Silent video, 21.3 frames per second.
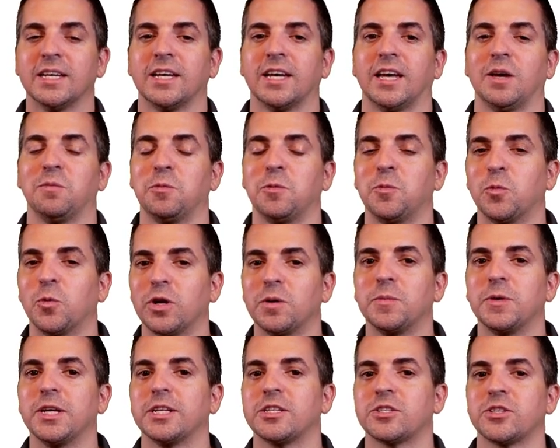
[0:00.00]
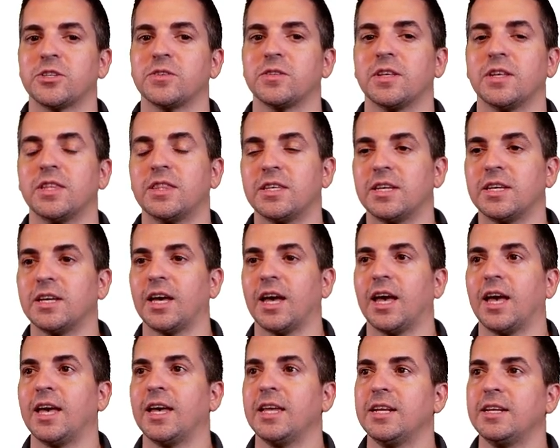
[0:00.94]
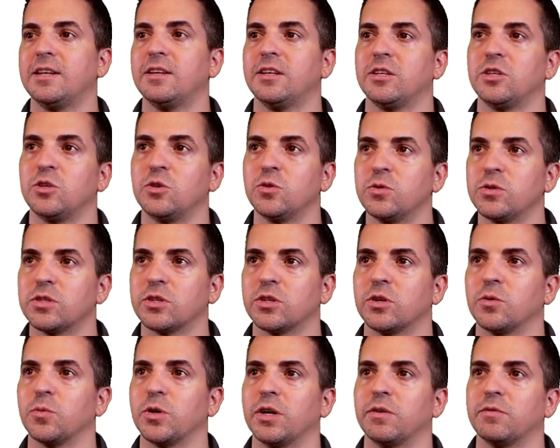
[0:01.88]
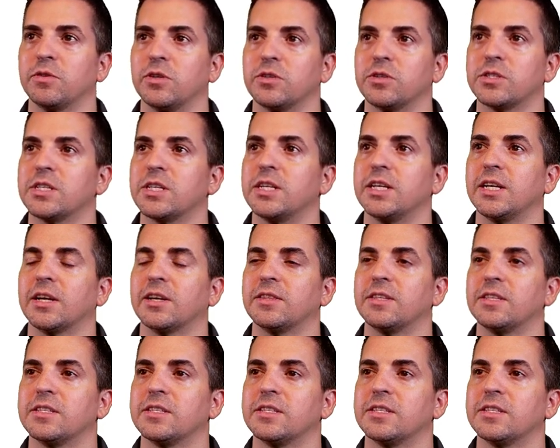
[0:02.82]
and we want to make sure that the end user, whenever they're sending out these